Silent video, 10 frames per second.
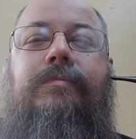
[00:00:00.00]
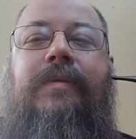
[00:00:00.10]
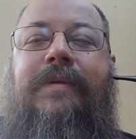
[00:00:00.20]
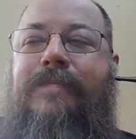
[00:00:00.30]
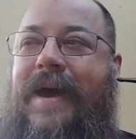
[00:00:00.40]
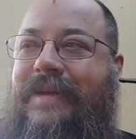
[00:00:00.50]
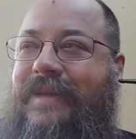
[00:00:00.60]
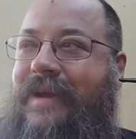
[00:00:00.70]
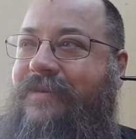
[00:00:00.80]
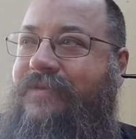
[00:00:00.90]
He backed
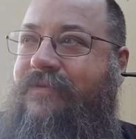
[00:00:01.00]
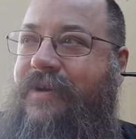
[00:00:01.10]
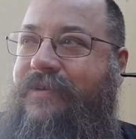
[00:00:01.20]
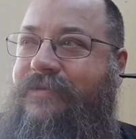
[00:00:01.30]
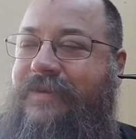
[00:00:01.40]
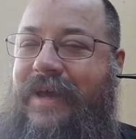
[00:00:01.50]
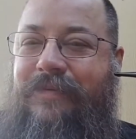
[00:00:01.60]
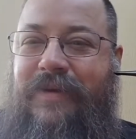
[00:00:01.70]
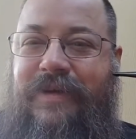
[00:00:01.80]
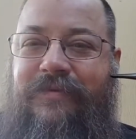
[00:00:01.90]
out on the road and got
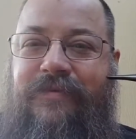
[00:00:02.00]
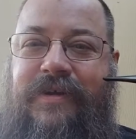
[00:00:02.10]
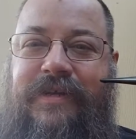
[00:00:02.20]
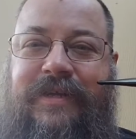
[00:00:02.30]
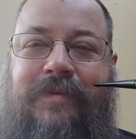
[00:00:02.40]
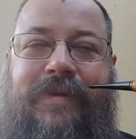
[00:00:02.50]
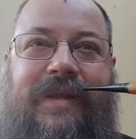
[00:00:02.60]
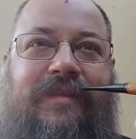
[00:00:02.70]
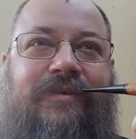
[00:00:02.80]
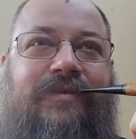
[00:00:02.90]
him a good run coming
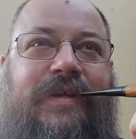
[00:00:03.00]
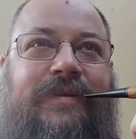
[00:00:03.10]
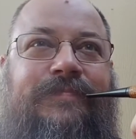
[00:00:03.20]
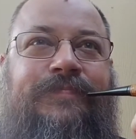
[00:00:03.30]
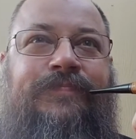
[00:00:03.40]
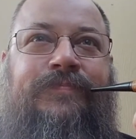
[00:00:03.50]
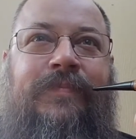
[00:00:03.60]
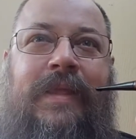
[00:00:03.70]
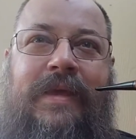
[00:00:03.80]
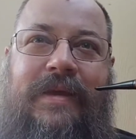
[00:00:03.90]
down through there.
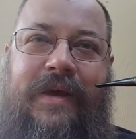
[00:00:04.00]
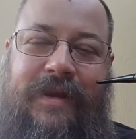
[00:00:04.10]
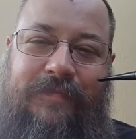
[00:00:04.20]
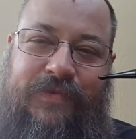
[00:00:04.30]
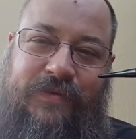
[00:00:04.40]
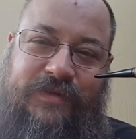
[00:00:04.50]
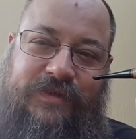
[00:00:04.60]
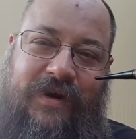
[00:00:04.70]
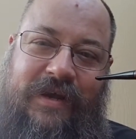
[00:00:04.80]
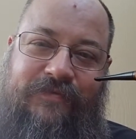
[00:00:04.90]
Cut up through his
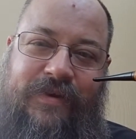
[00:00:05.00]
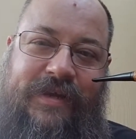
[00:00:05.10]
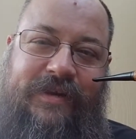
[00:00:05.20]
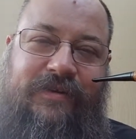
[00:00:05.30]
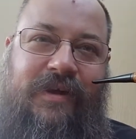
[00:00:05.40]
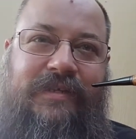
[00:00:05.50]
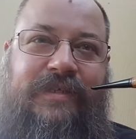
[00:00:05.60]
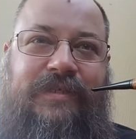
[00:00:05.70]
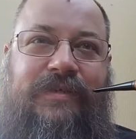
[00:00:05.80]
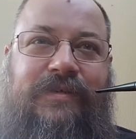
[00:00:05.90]
driveway and across
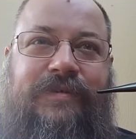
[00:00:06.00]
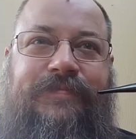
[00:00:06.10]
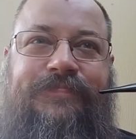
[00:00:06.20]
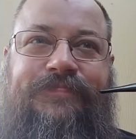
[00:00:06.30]
his yard.